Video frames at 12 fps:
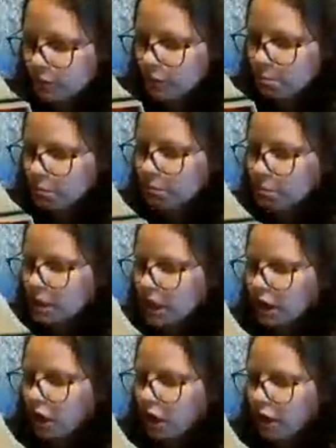Put me in
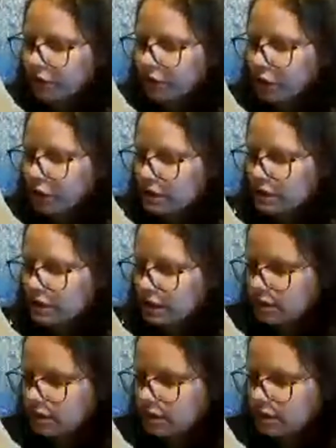all
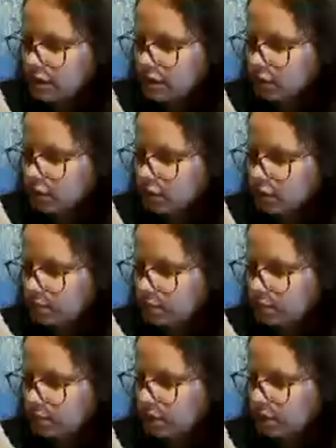frequencies, Norris told his
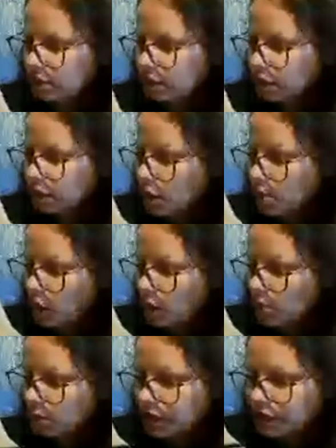deputies. Ball
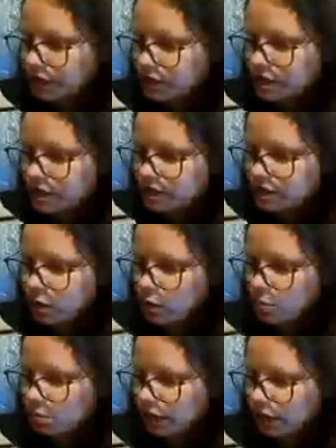players, this is
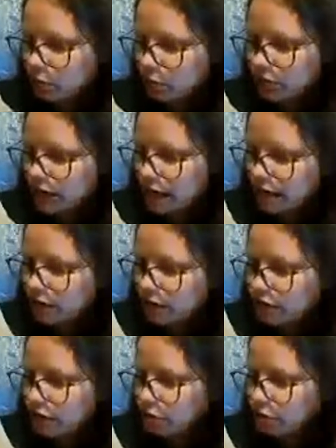home plate. We've got
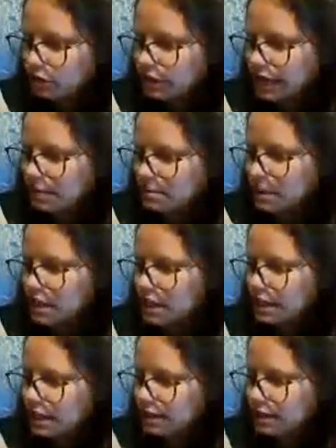good news. Gambit
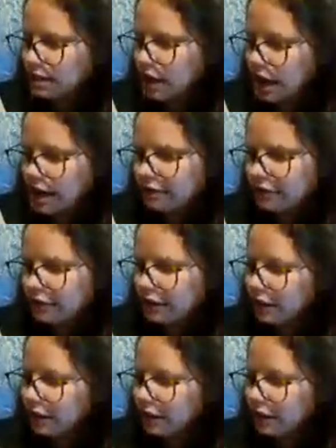is alive.